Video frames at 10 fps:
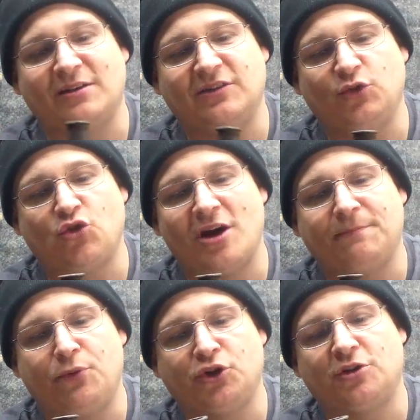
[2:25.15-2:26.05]
Because if you try
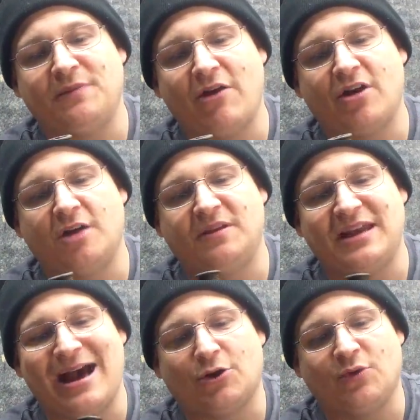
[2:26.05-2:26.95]
to push the bearing on by
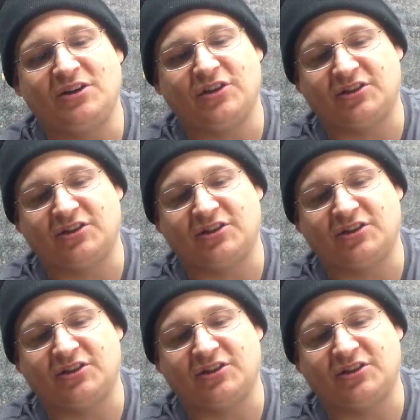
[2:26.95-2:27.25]
the outer race,